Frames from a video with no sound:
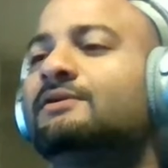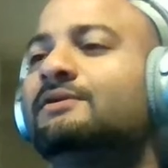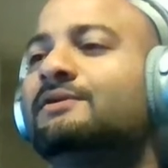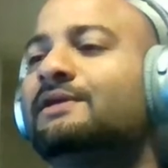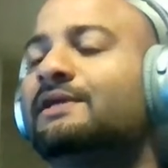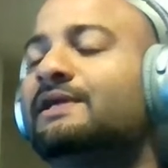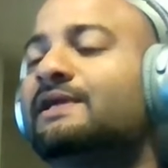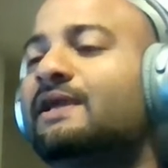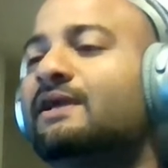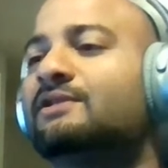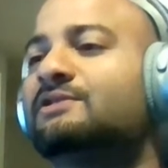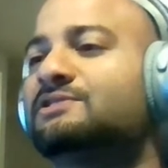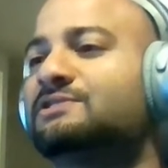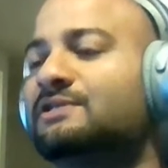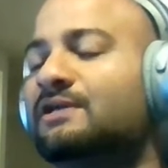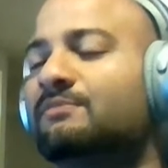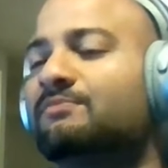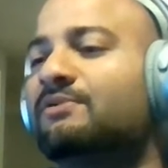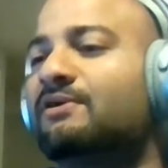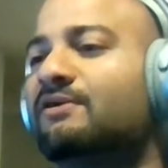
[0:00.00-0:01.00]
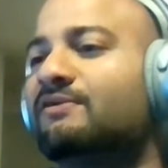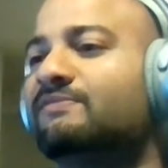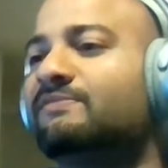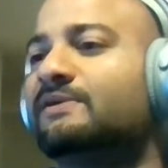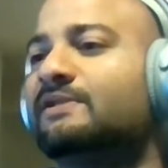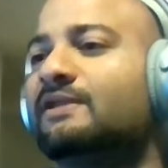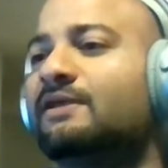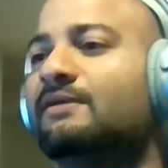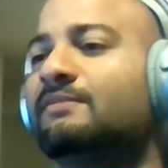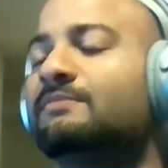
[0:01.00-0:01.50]
Again, it's not part of
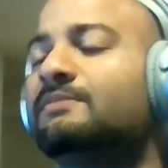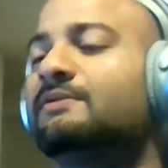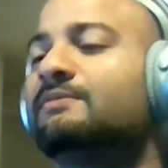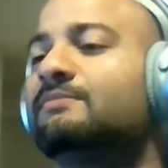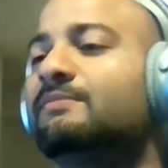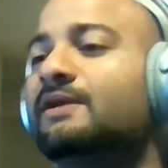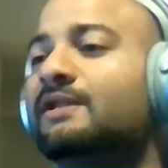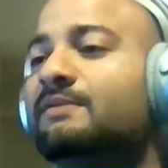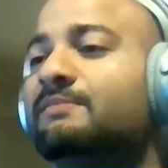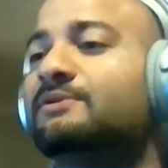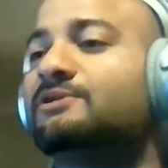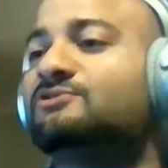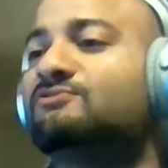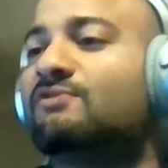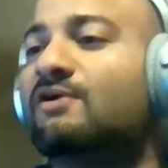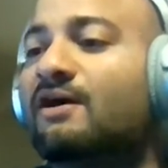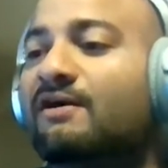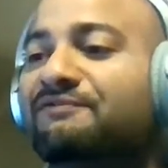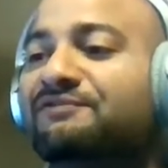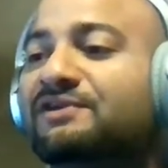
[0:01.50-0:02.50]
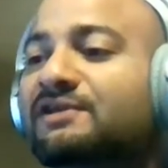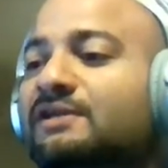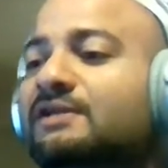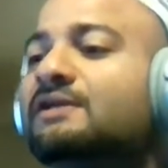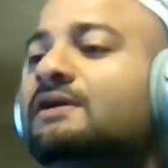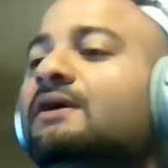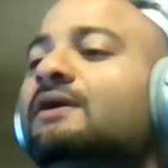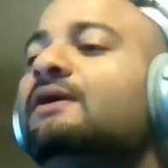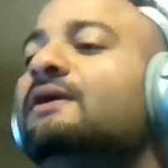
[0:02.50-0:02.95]
my name. My name is Ravi.